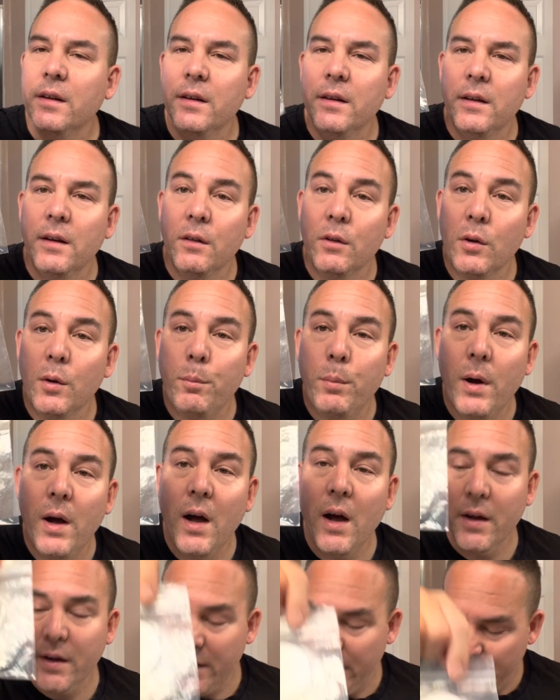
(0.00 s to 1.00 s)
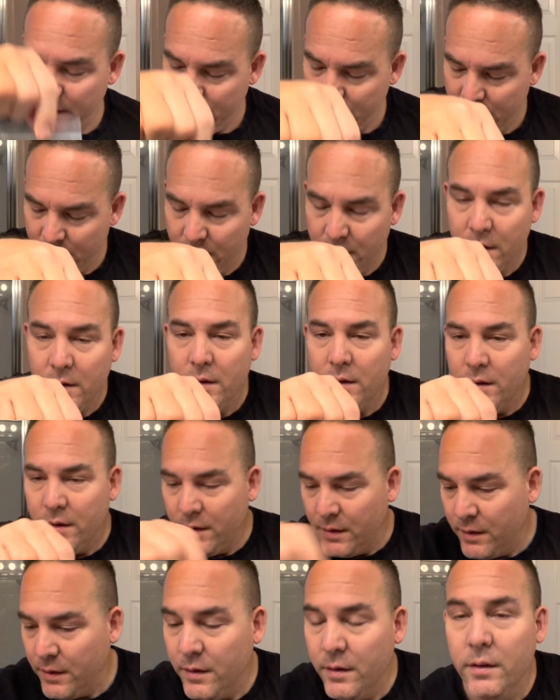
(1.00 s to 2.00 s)
a little puck,
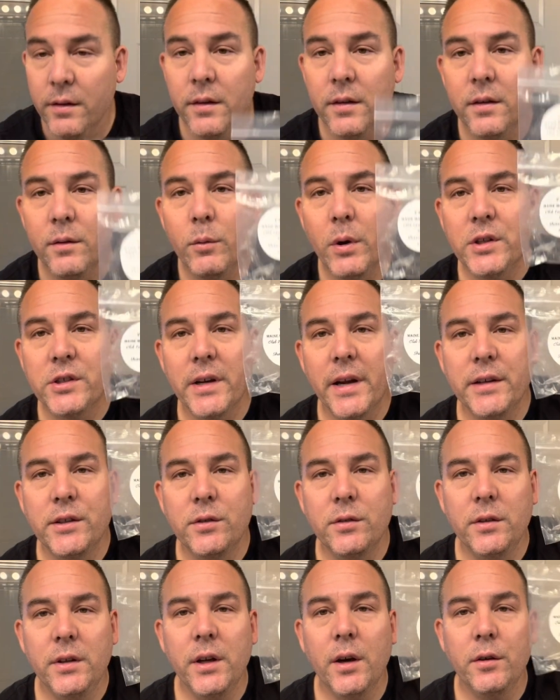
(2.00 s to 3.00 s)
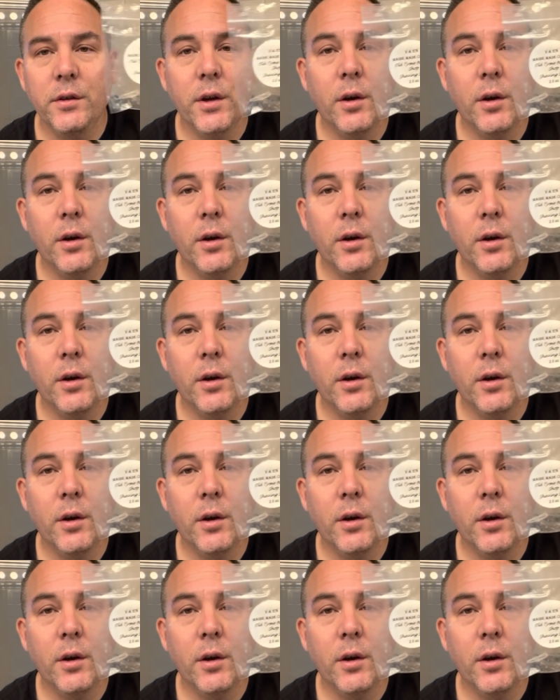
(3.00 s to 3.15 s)
which there's